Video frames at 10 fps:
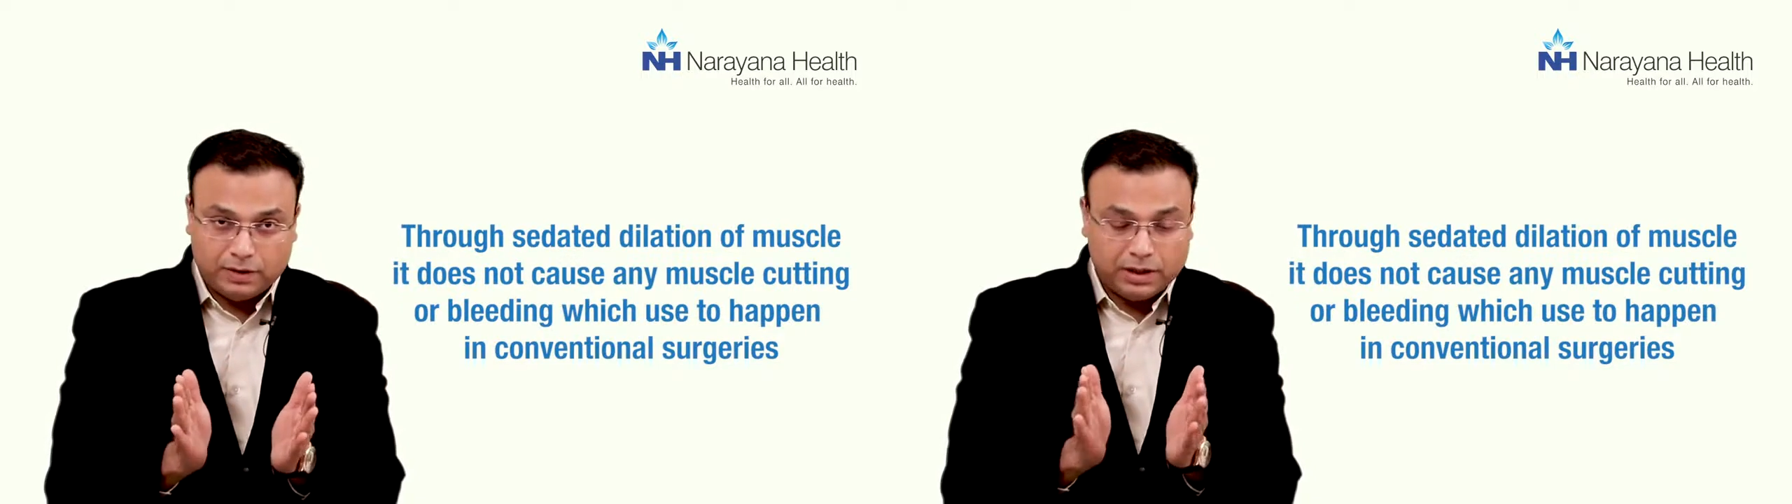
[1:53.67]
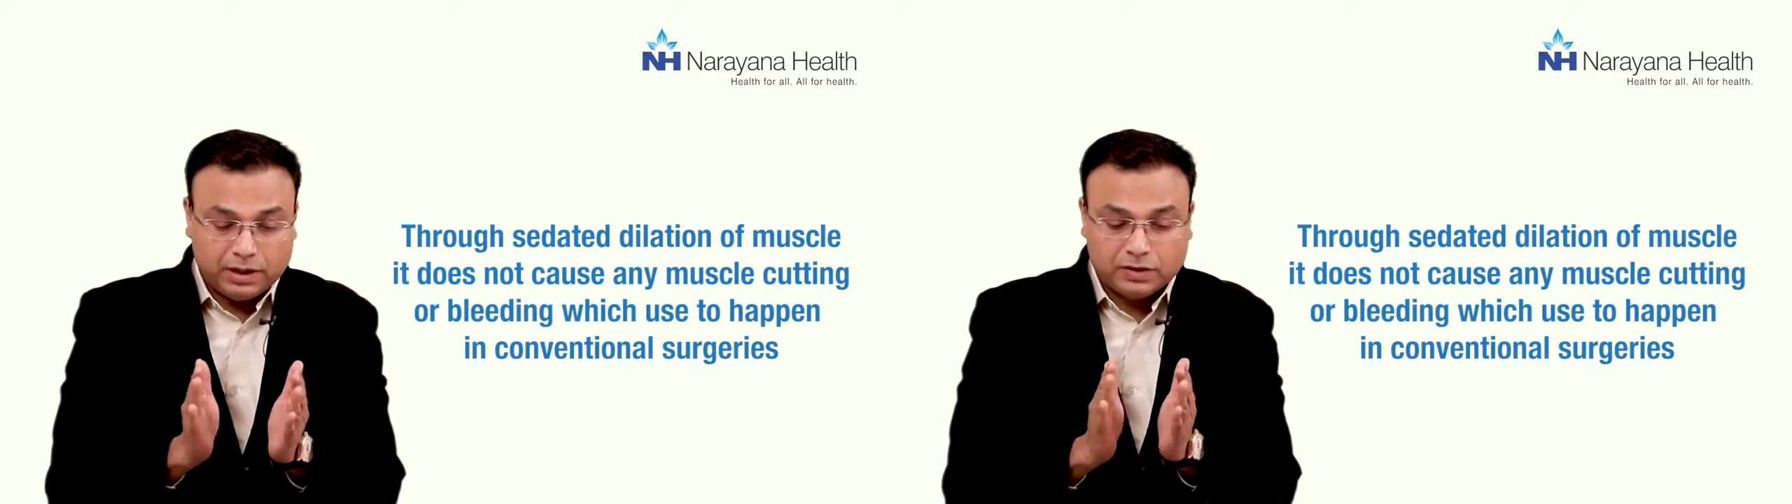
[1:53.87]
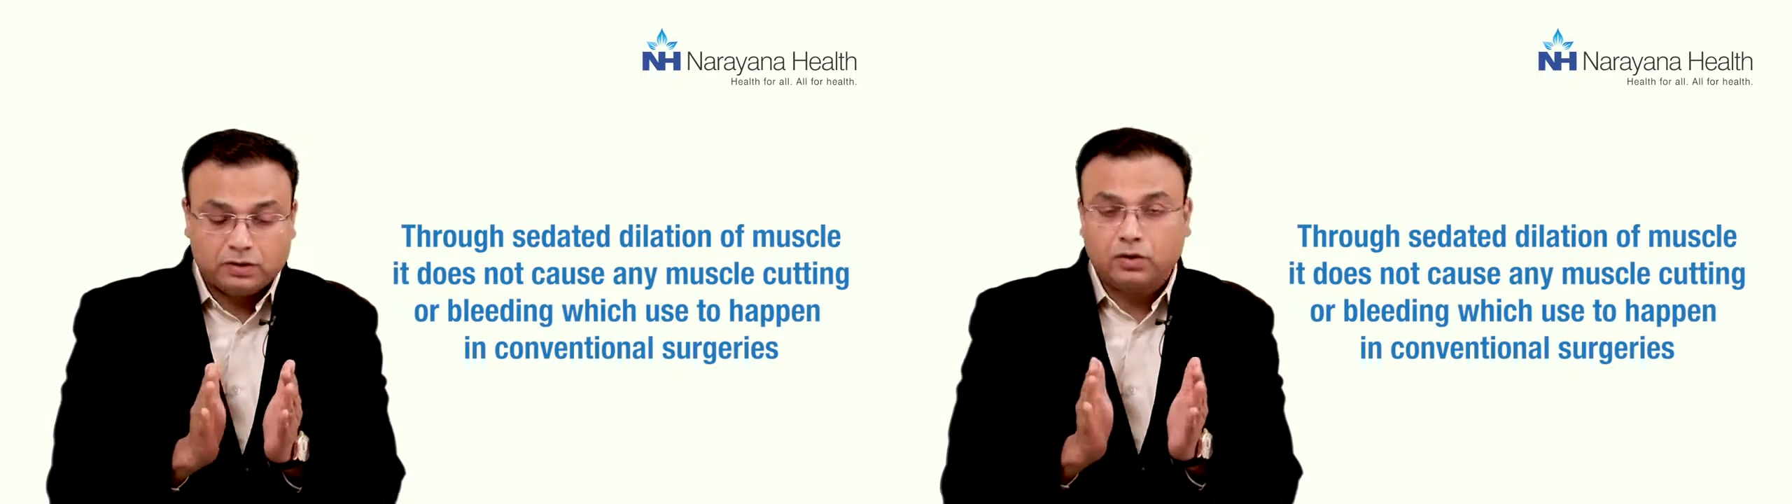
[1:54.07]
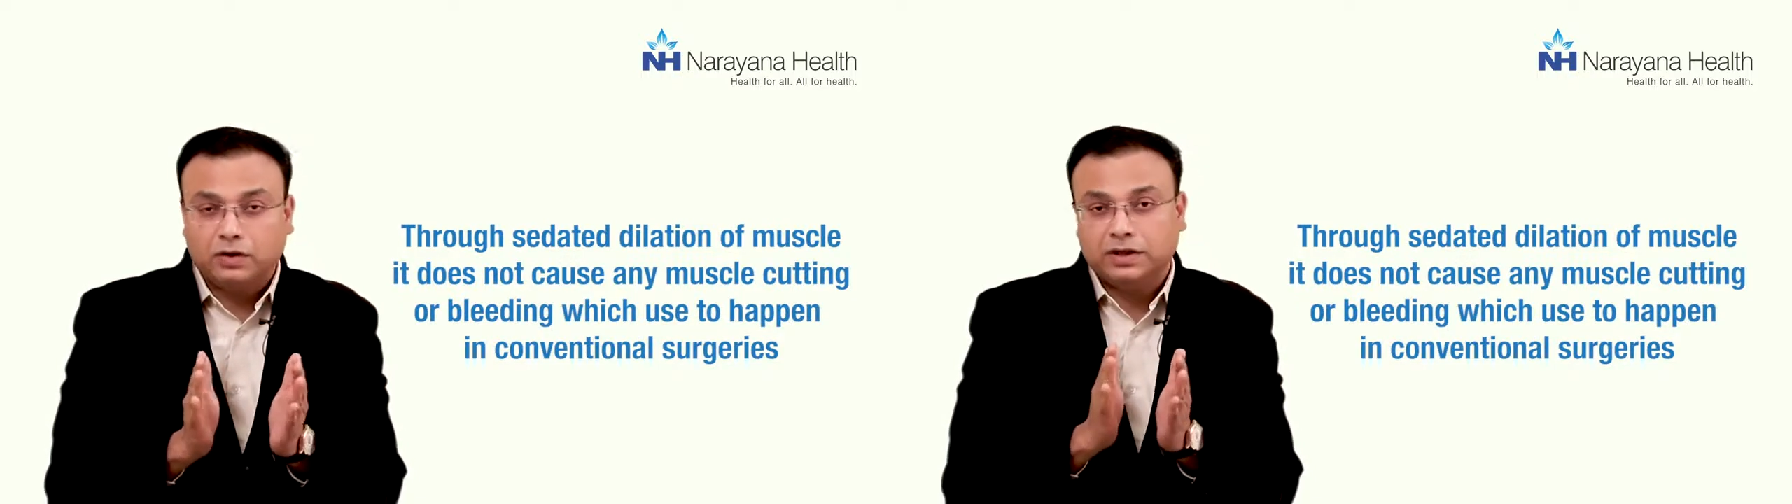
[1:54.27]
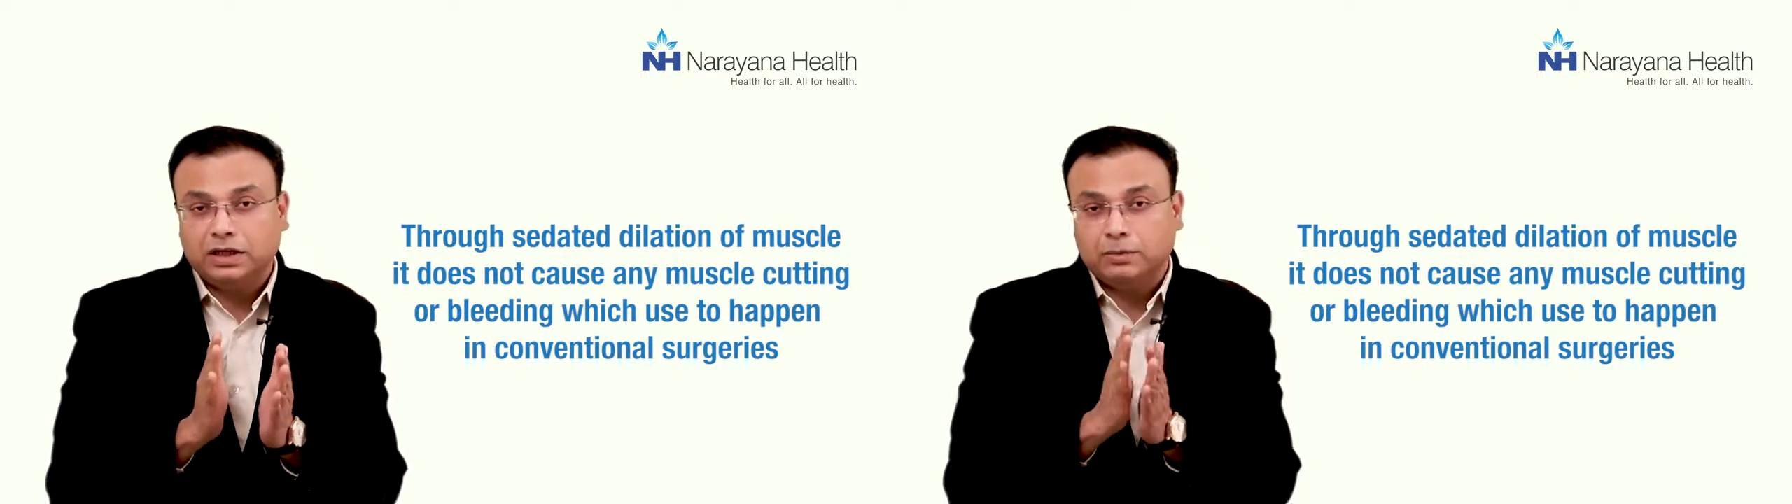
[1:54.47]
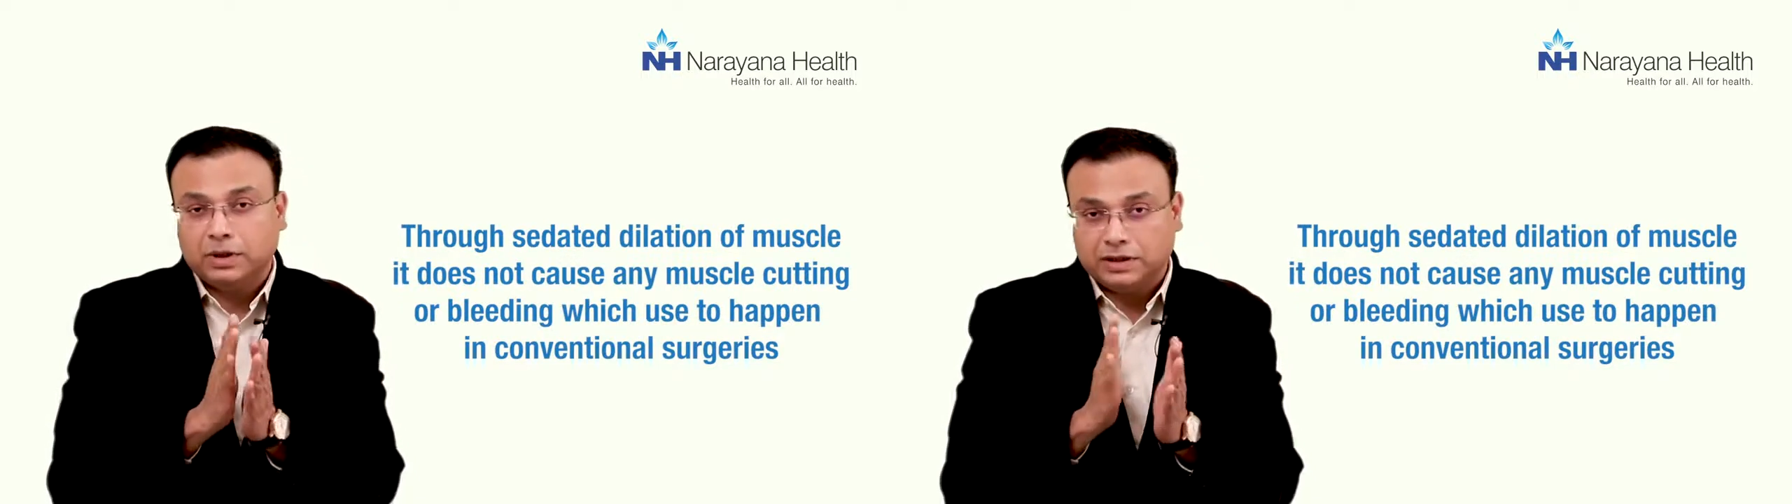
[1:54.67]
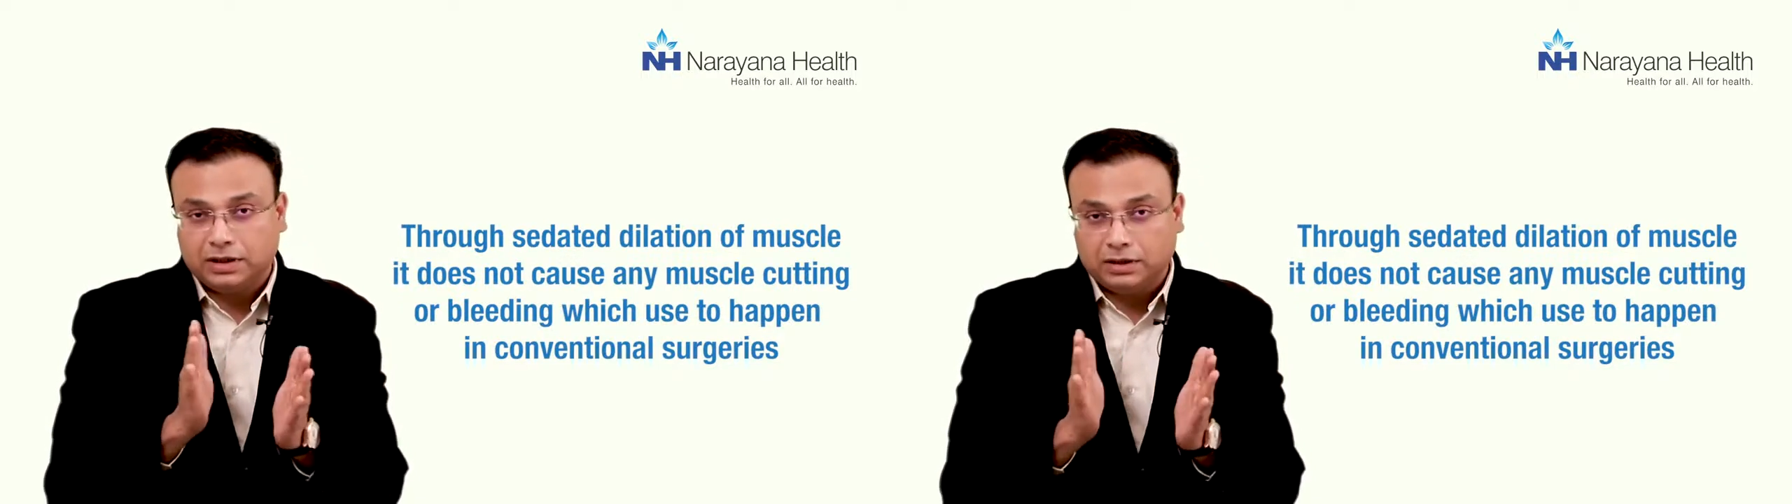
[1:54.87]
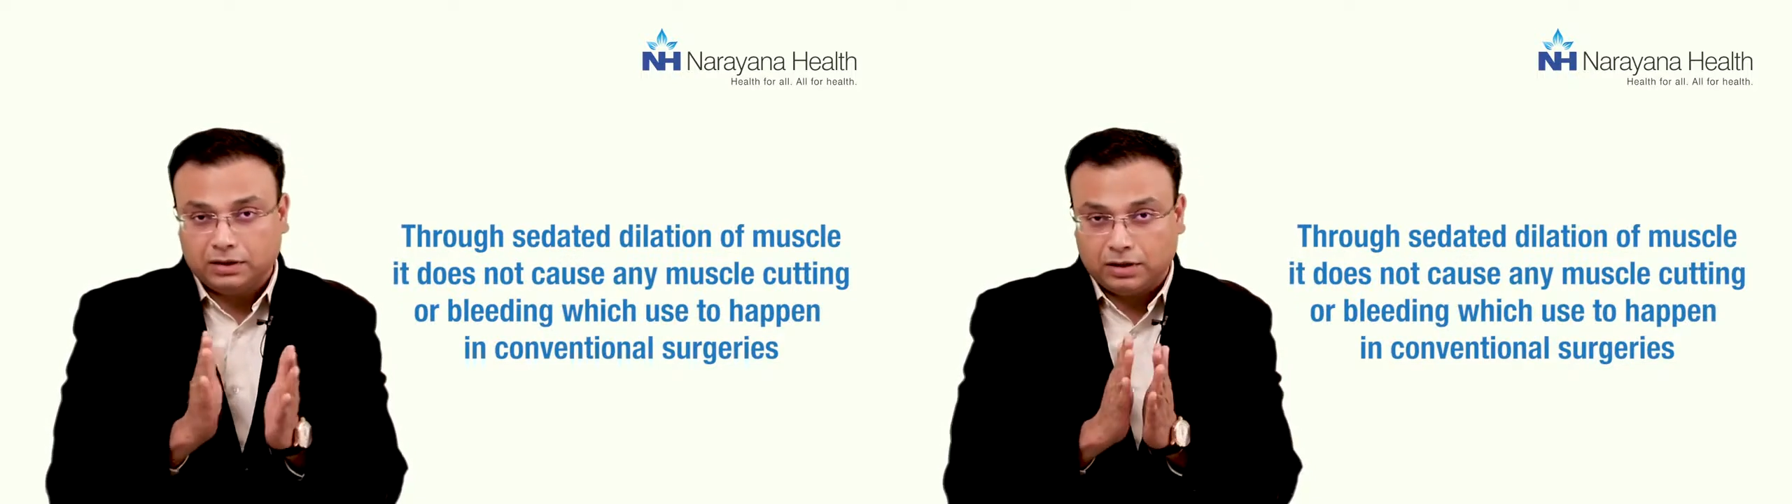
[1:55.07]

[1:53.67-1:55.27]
it doesn't cause any muscle